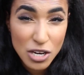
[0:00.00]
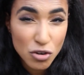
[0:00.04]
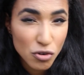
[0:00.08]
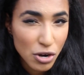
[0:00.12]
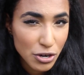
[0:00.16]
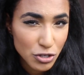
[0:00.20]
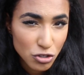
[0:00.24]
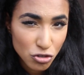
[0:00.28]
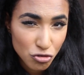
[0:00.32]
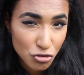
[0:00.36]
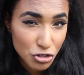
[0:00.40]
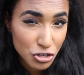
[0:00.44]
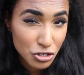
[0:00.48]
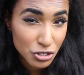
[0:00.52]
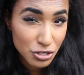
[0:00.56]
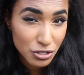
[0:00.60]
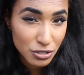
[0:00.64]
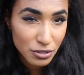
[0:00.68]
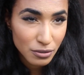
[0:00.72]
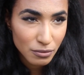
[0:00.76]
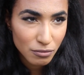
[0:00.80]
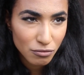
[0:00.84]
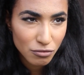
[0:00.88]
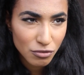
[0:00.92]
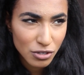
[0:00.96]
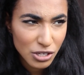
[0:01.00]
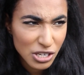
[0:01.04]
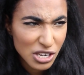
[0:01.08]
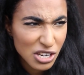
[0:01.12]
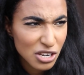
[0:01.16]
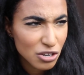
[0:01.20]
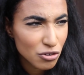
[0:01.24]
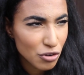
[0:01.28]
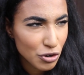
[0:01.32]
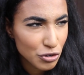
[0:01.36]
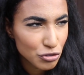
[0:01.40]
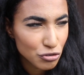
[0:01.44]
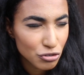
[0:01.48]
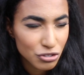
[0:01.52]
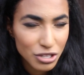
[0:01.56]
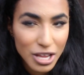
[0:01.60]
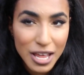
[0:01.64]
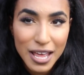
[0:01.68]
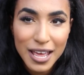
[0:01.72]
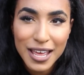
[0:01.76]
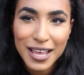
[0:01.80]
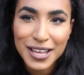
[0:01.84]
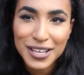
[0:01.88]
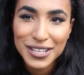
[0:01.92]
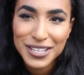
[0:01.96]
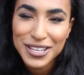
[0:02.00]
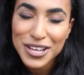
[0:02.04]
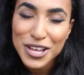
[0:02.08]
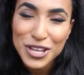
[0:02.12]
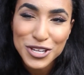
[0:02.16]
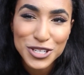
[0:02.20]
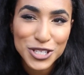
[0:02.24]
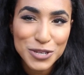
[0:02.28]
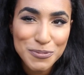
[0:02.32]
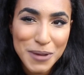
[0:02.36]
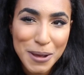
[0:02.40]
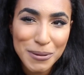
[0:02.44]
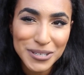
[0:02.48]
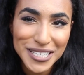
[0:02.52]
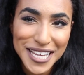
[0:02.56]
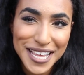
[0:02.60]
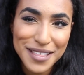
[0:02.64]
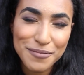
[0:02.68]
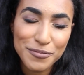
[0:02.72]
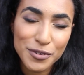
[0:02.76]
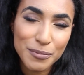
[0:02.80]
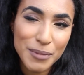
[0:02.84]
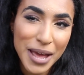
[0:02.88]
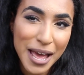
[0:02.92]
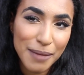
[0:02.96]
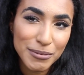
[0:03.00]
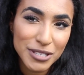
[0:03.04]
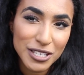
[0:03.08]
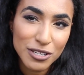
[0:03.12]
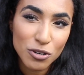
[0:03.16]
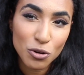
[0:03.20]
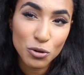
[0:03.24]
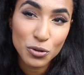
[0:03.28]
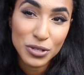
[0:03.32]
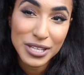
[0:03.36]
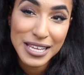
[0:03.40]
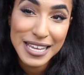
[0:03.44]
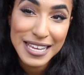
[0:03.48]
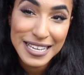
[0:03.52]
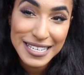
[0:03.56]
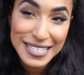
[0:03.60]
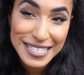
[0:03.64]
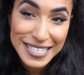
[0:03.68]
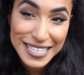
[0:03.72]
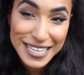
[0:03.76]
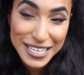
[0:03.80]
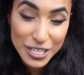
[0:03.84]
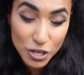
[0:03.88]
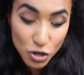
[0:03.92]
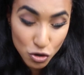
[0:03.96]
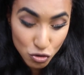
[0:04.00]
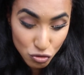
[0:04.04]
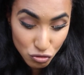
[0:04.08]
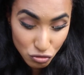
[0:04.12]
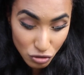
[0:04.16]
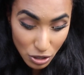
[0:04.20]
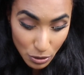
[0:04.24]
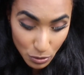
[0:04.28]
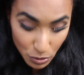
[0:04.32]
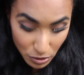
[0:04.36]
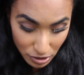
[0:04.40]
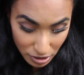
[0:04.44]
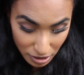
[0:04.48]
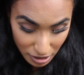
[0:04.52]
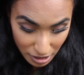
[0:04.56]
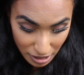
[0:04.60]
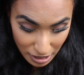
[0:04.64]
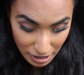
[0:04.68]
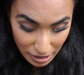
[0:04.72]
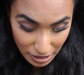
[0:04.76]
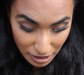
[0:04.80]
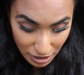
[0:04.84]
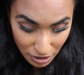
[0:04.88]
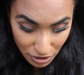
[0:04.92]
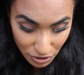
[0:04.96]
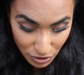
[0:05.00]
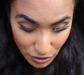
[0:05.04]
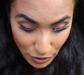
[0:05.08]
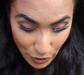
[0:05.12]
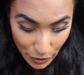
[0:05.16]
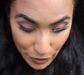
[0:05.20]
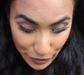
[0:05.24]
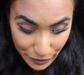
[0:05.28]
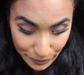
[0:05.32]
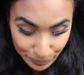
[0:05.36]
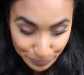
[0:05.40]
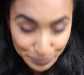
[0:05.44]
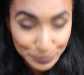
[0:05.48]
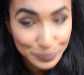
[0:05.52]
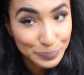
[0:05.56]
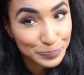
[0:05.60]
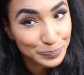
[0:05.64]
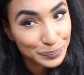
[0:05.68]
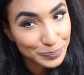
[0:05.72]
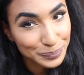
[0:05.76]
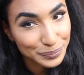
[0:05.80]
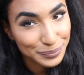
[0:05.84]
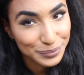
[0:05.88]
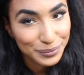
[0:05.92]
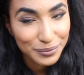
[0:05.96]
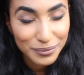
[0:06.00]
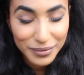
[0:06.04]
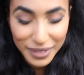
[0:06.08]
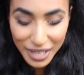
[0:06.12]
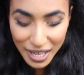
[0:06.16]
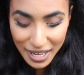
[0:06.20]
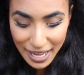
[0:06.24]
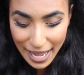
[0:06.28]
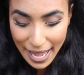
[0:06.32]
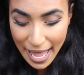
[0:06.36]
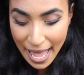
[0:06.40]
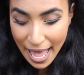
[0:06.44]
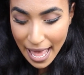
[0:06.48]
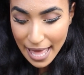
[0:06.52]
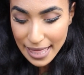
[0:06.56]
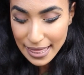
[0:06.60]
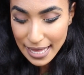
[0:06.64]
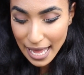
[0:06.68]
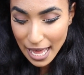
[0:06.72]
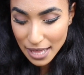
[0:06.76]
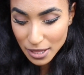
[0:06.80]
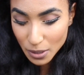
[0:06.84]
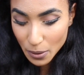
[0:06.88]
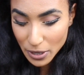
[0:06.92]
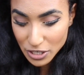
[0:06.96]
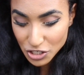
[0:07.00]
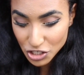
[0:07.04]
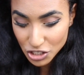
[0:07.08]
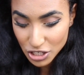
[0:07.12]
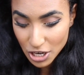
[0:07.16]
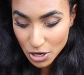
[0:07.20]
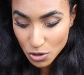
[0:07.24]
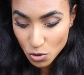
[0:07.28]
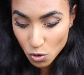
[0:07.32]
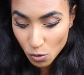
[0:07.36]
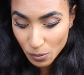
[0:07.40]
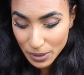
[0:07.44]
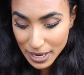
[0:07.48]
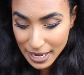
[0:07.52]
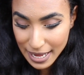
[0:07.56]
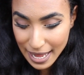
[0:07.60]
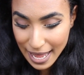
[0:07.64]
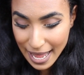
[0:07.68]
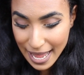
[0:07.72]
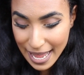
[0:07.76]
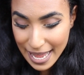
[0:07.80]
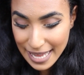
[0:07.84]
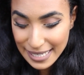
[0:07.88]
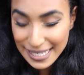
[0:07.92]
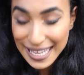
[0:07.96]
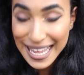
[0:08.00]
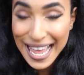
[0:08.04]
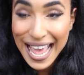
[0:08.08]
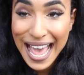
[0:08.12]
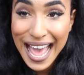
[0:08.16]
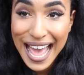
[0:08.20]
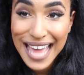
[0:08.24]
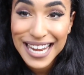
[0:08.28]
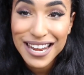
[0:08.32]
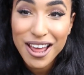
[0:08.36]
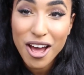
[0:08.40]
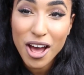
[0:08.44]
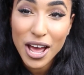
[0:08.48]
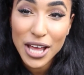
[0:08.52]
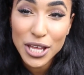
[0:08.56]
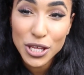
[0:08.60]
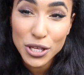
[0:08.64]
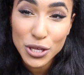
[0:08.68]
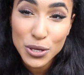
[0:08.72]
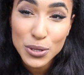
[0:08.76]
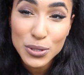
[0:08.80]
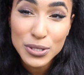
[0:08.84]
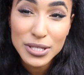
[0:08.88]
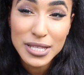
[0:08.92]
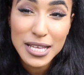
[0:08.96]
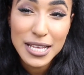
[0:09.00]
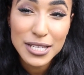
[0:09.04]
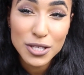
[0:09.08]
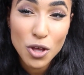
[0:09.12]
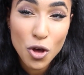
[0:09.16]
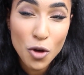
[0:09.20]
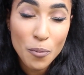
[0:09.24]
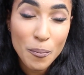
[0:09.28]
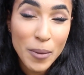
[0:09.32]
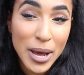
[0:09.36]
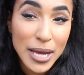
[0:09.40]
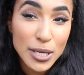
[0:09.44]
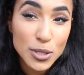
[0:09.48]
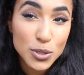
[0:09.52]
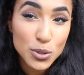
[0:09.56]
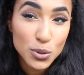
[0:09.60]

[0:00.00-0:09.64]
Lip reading: grocers. You should be able to get them from Amazon or the Indian grocers. So okay, the other question I normally get is, can I use this on my